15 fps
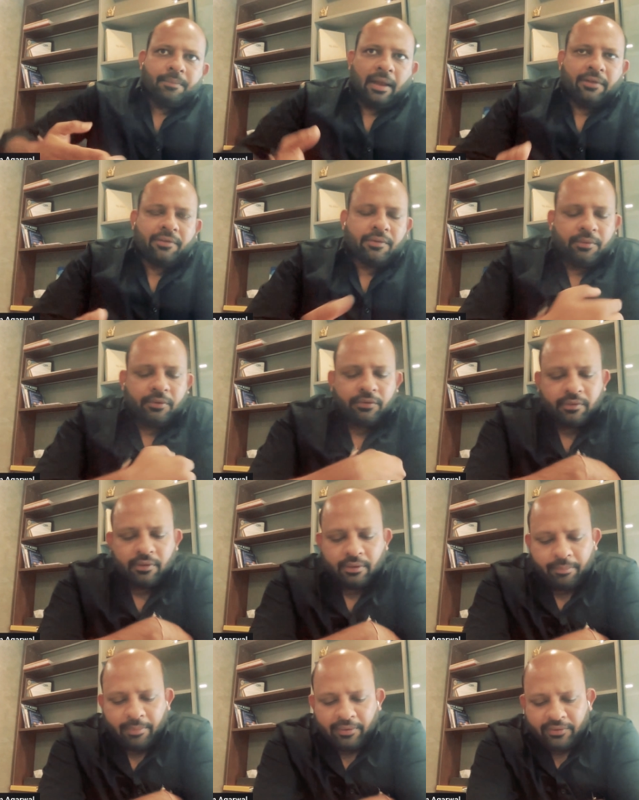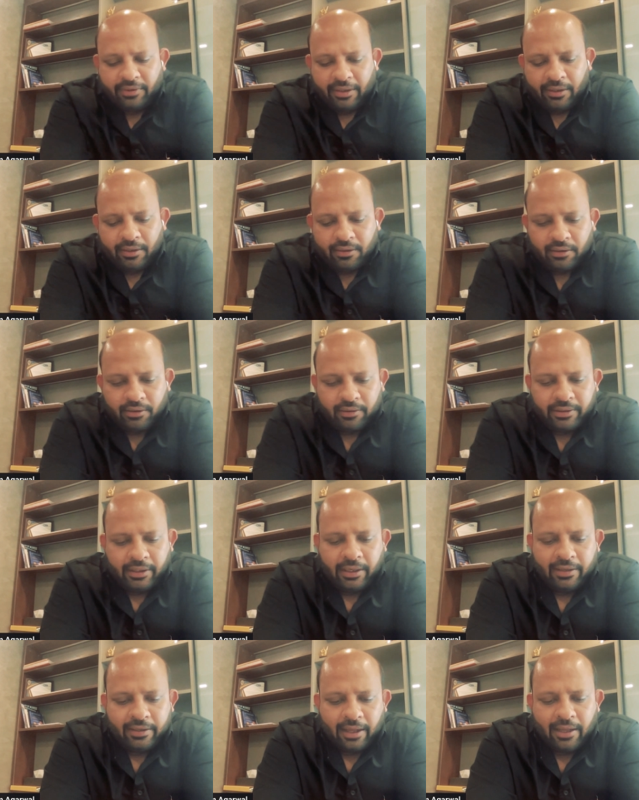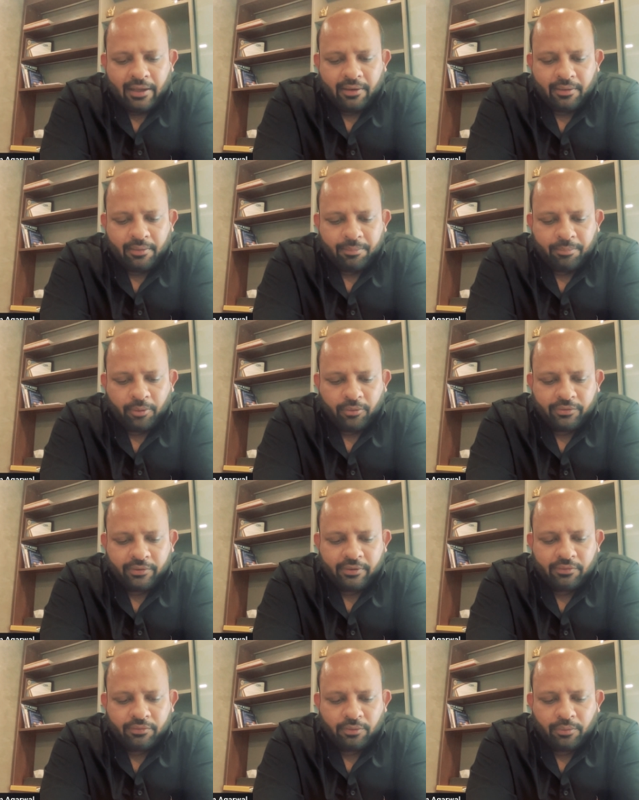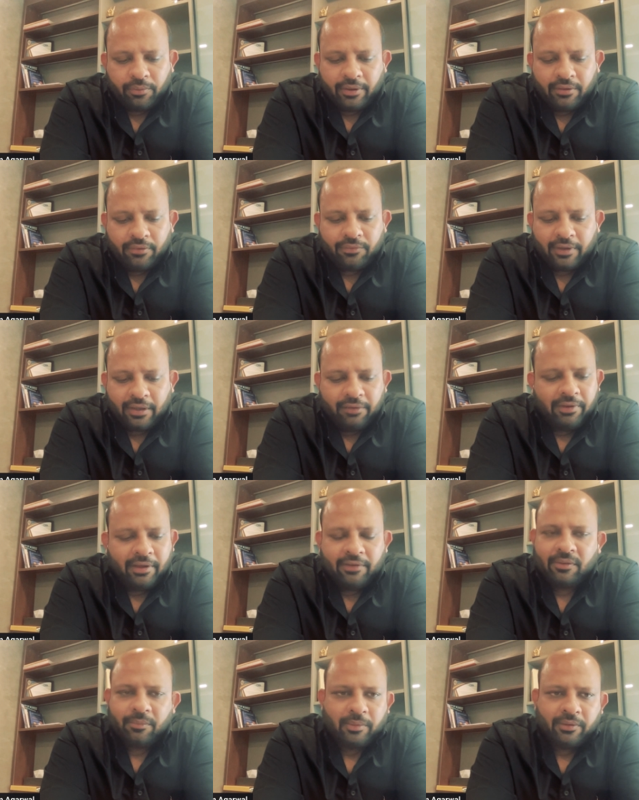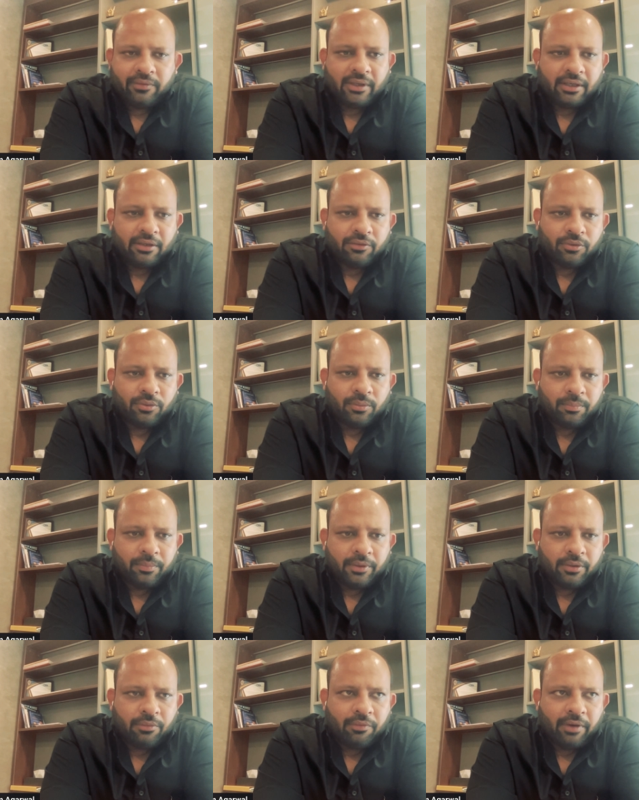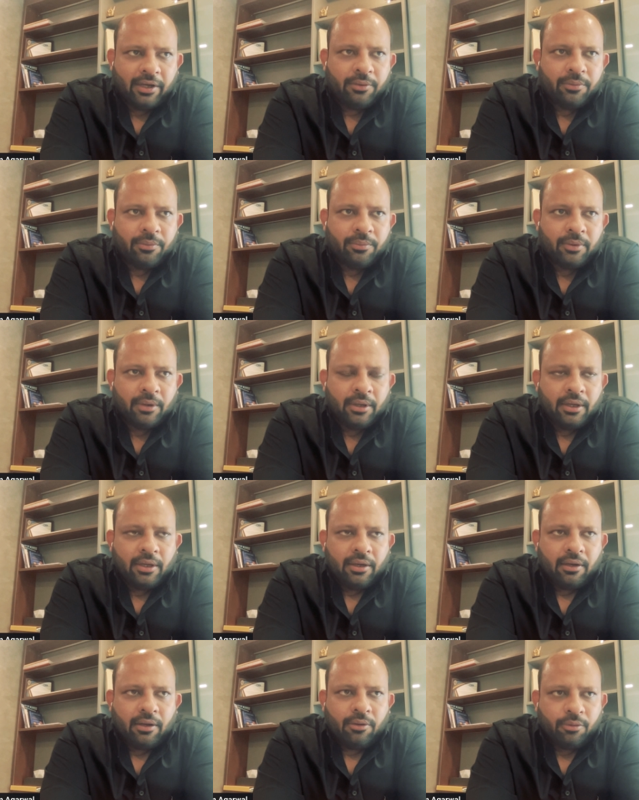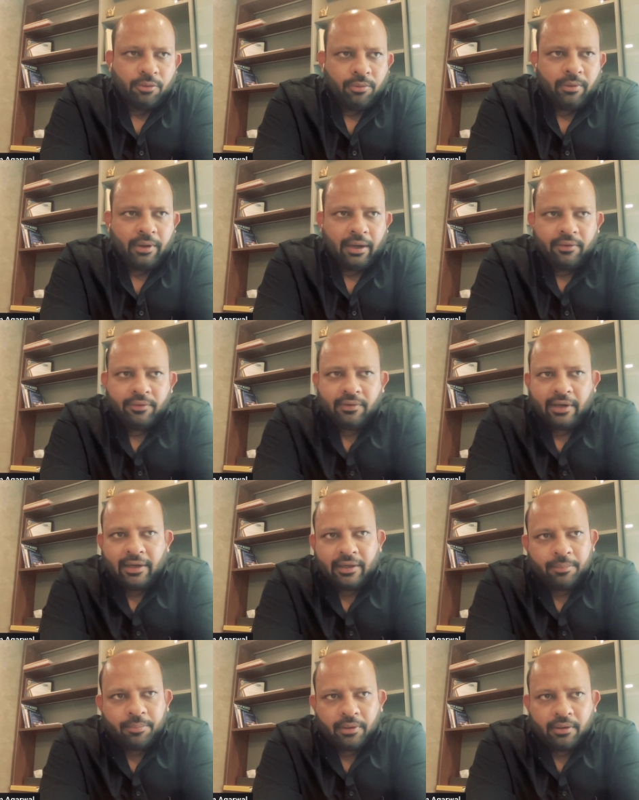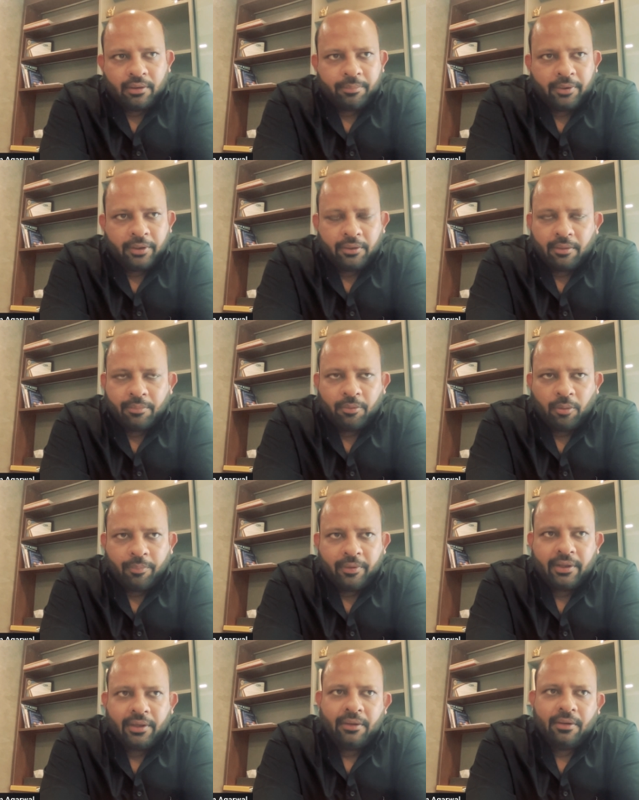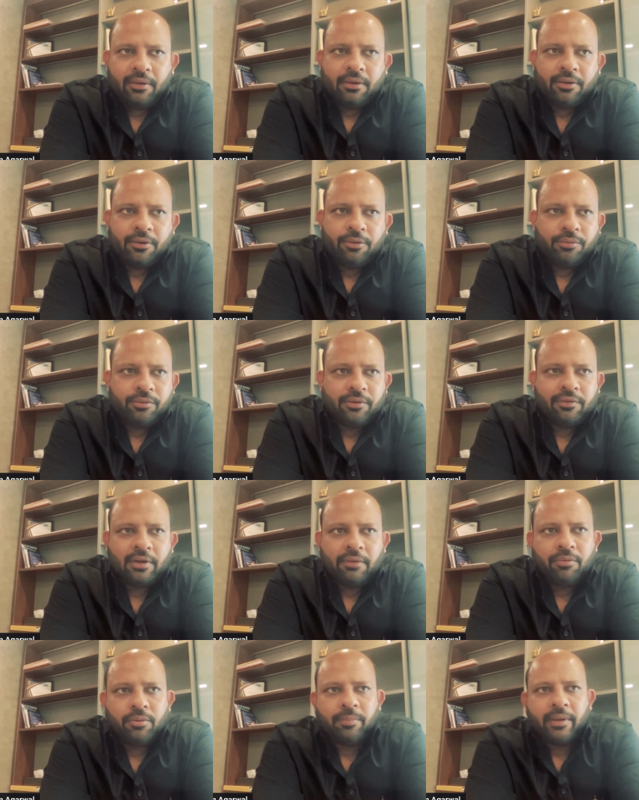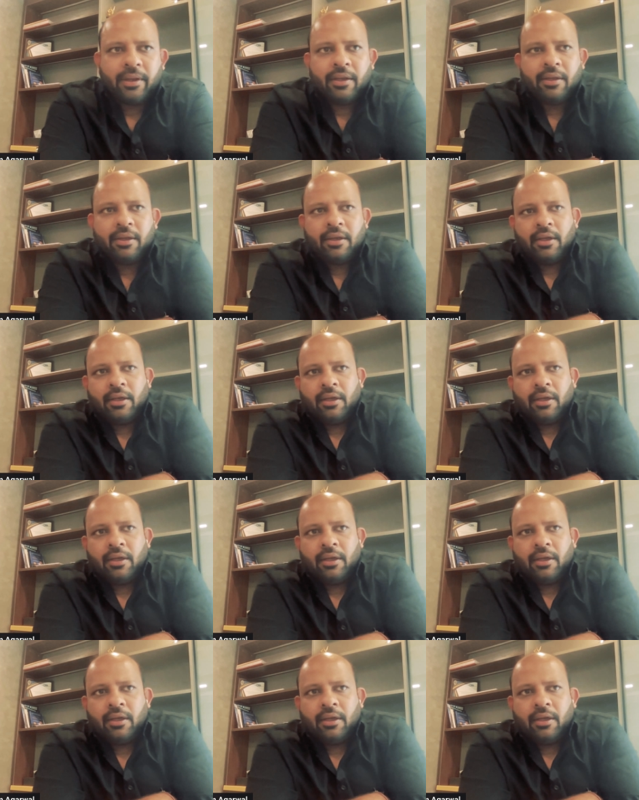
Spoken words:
as I was mentioning, the entire process flow is very, very simplistic. So while you go and select a particular property, you just have to pay